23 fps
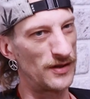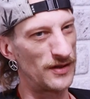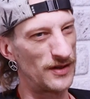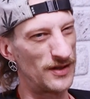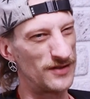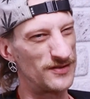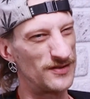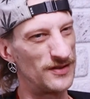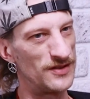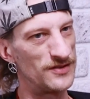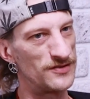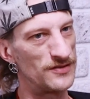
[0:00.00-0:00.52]
right? I
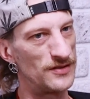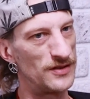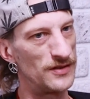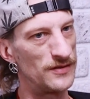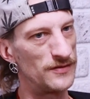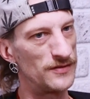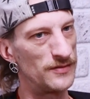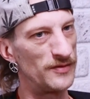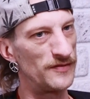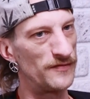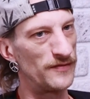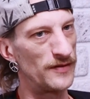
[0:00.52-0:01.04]
guess initially,
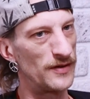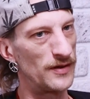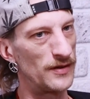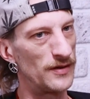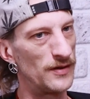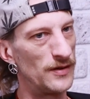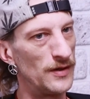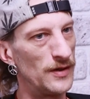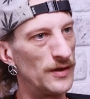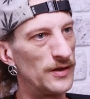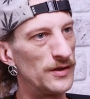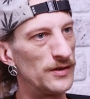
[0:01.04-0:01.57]
to be fair,
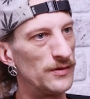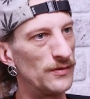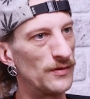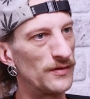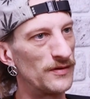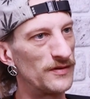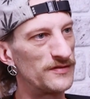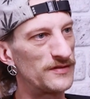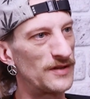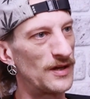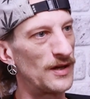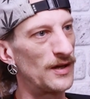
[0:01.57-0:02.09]
you
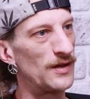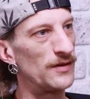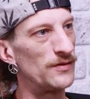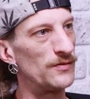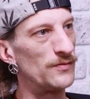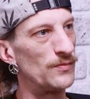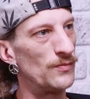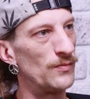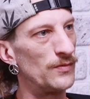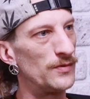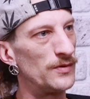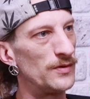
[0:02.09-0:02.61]

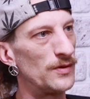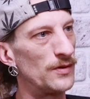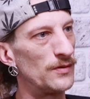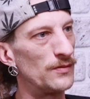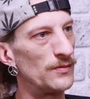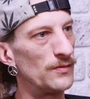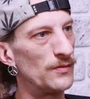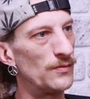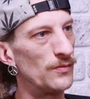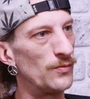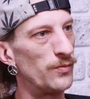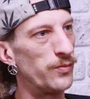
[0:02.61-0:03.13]
understand you know
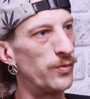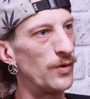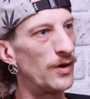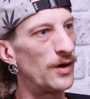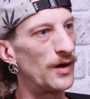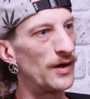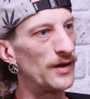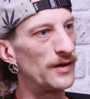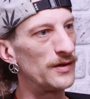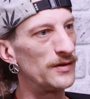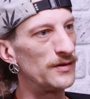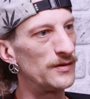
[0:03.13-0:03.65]

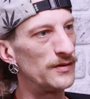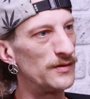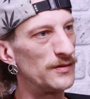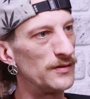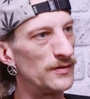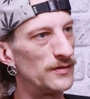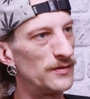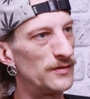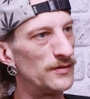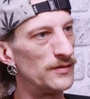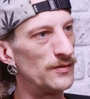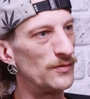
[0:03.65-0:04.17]
why
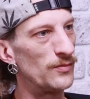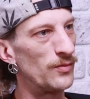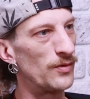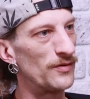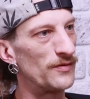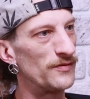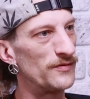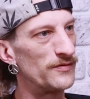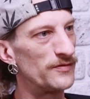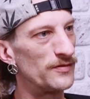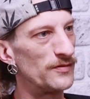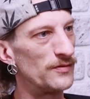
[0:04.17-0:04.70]
you
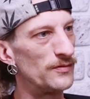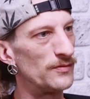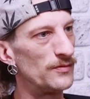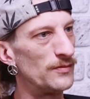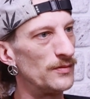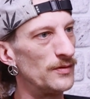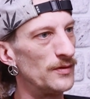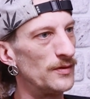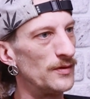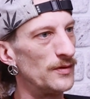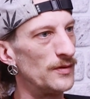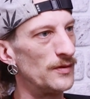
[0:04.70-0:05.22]
want to
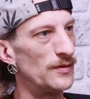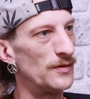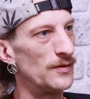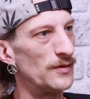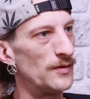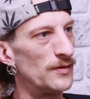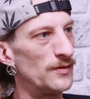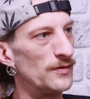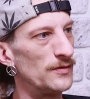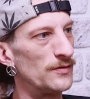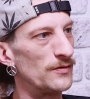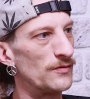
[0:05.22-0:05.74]

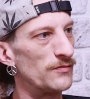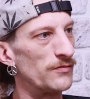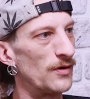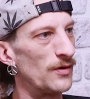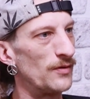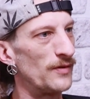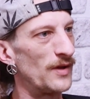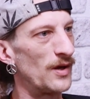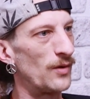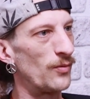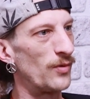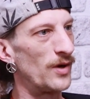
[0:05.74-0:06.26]

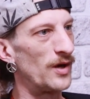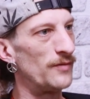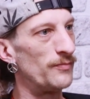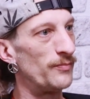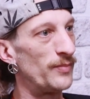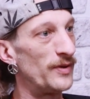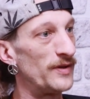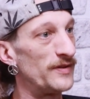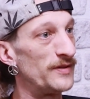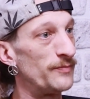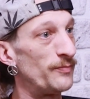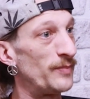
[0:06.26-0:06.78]
grow that way.
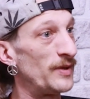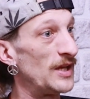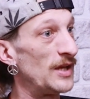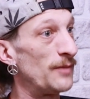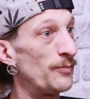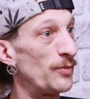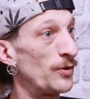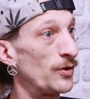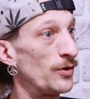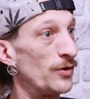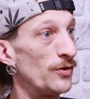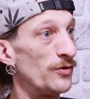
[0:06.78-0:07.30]
Be, be
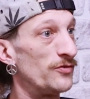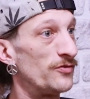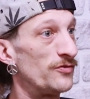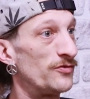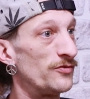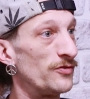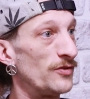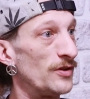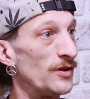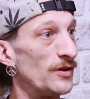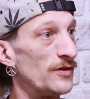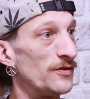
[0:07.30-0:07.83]
it
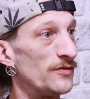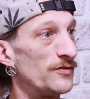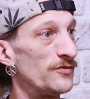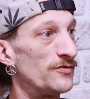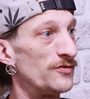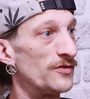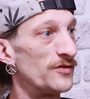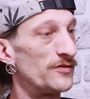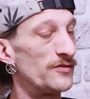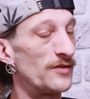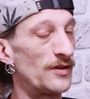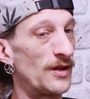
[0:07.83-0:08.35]
because it's
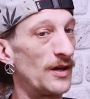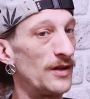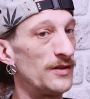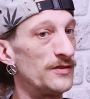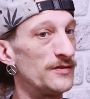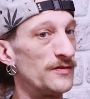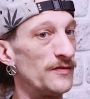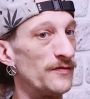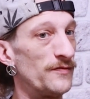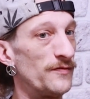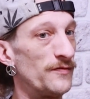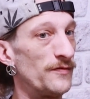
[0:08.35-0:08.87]
just a
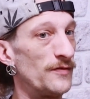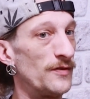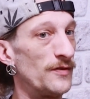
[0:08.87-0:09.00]
case of